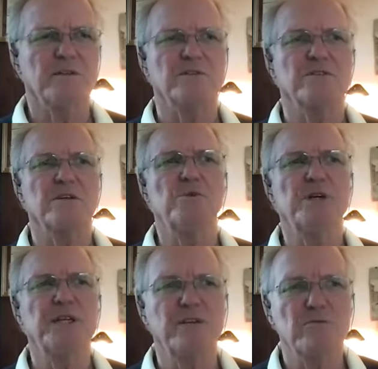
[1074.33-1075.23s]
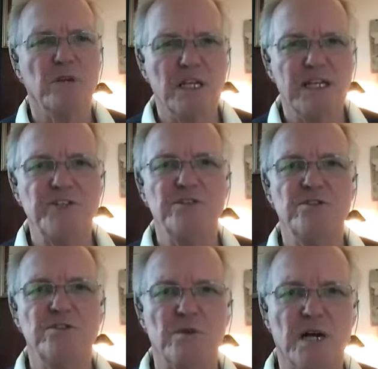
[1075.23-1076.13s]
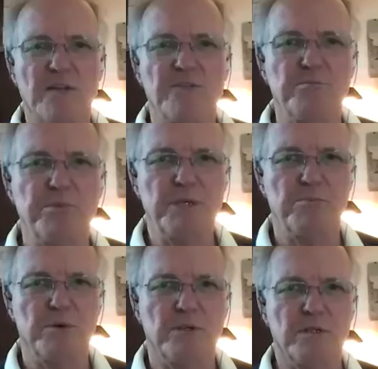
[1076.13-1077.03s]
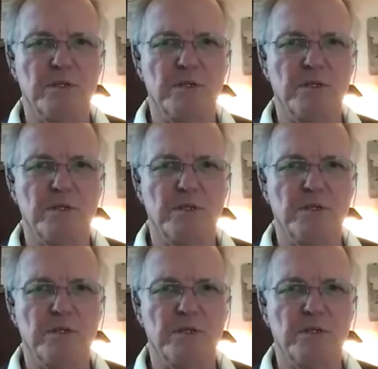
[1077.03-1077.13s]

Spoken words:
someone in relation to other people,